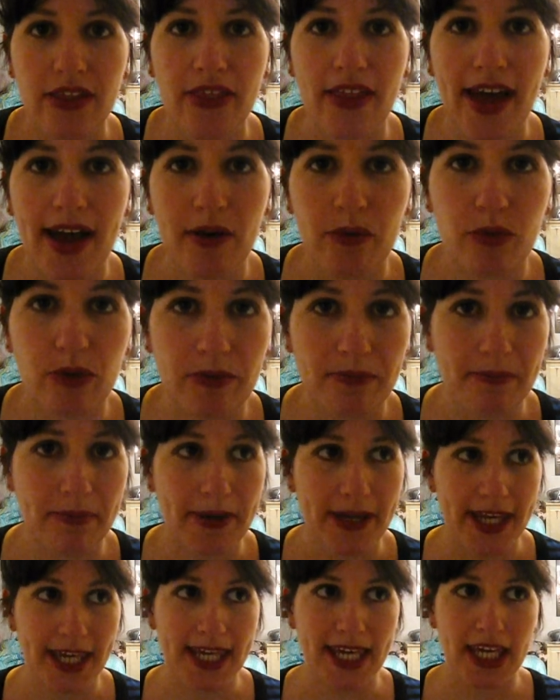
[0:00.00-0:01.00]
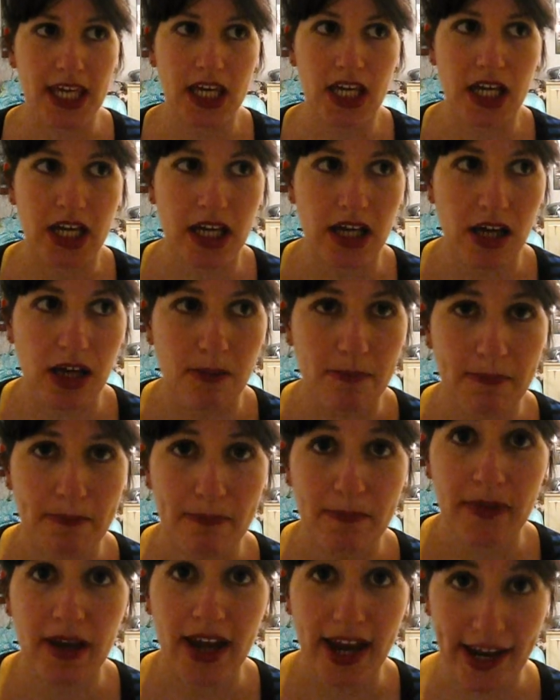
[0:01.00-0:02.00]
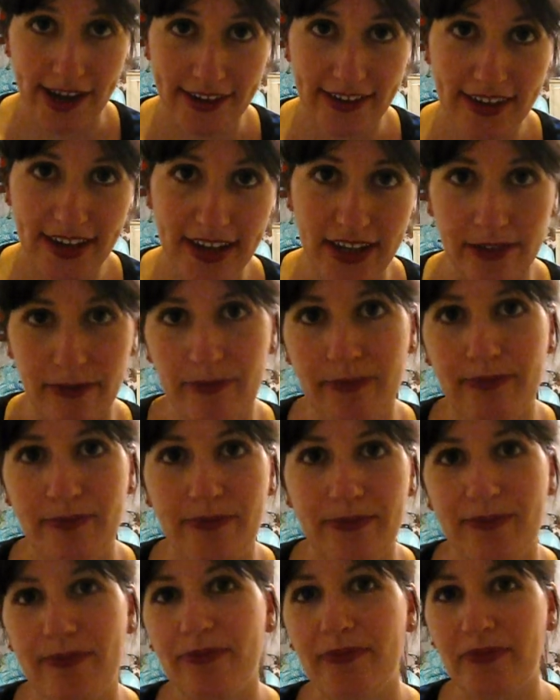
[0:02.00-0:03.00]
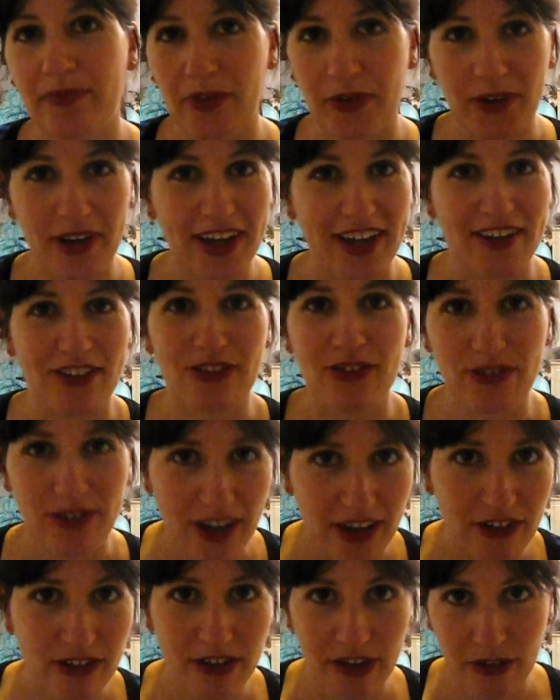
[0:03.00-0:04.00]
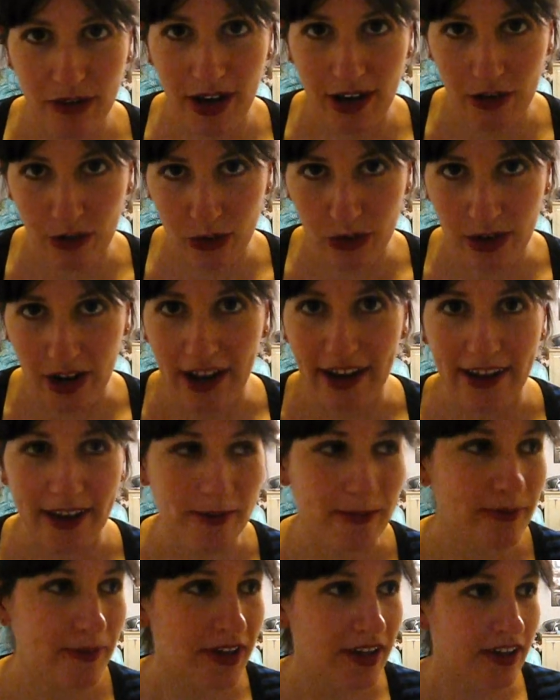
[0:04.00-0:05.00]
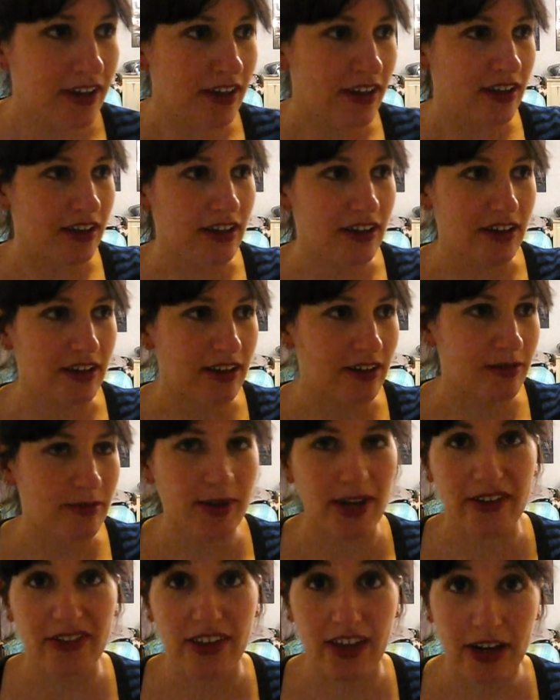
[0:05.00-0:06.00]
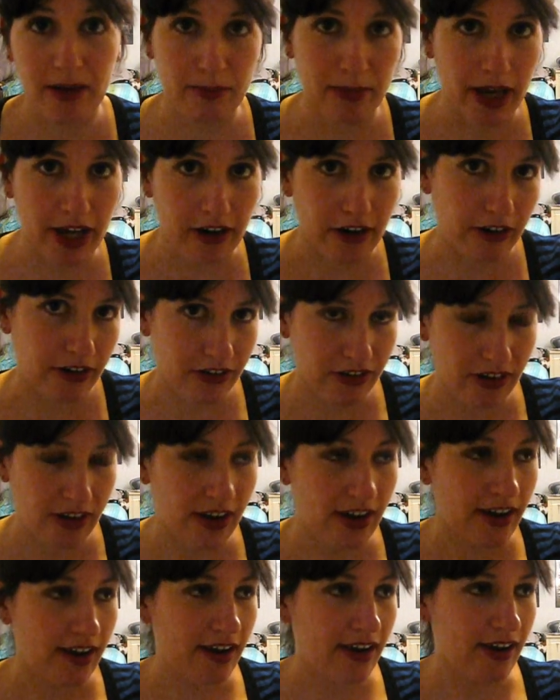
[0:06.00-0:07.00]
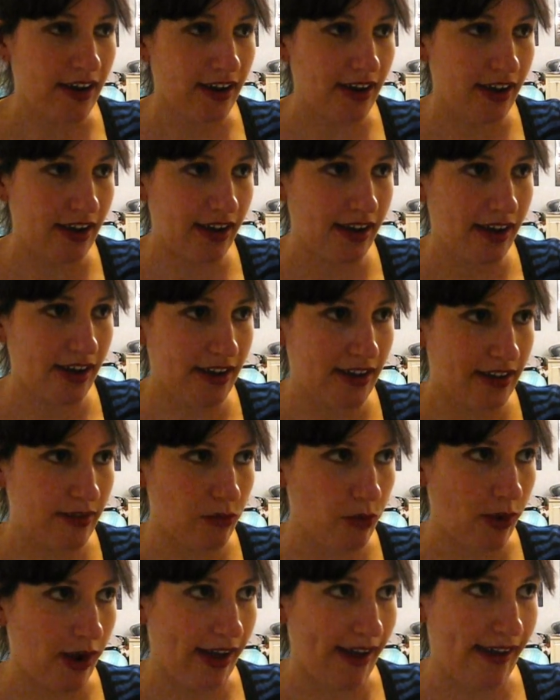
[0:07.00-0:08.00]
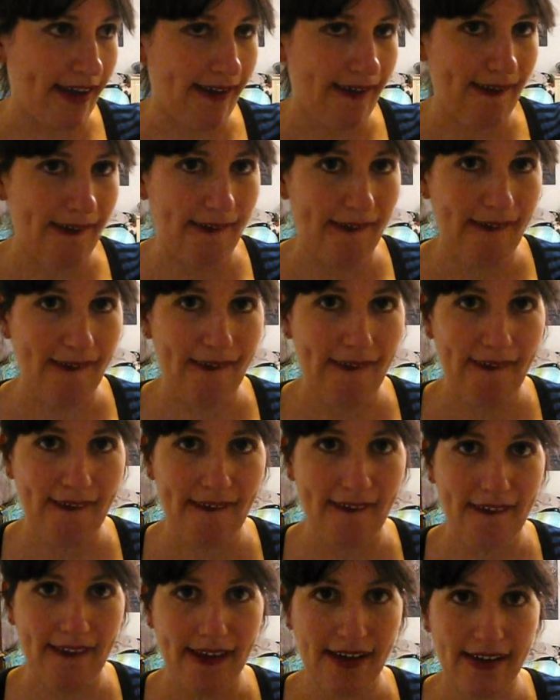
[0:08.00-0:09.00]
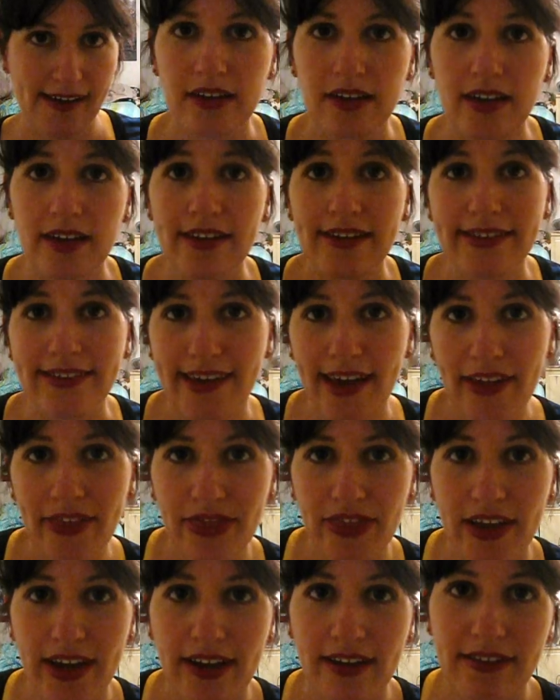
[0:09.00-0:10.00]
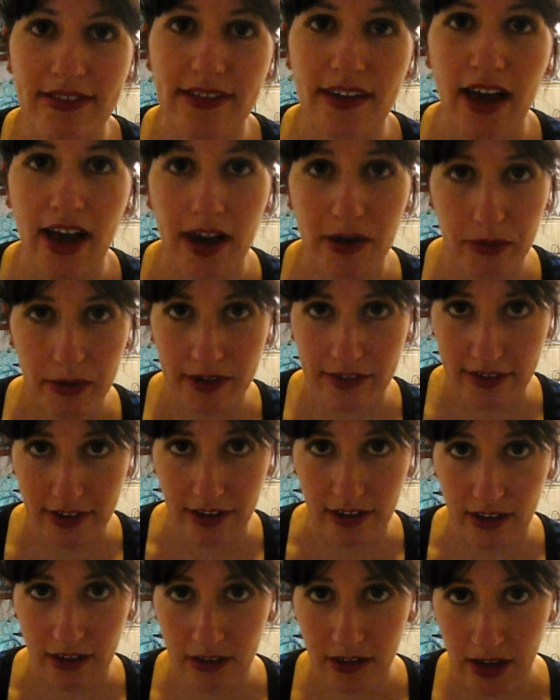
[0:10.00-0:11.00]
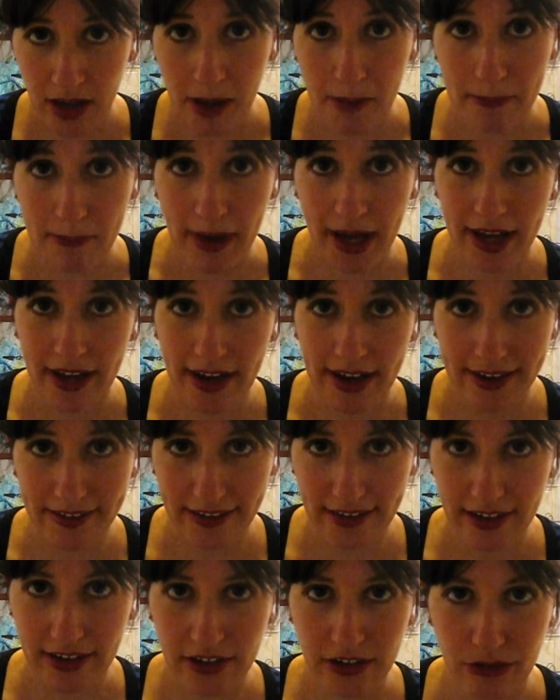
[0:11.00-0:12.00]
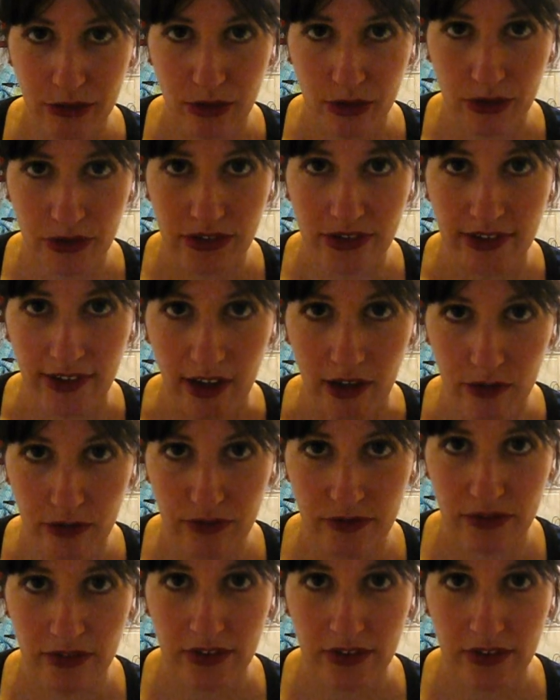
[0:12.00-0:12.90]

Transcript: That would be um, 18. Okay, so now you know how old I am. Um, not that it matters. Anyway, 10 things I would tell my 18 year old self.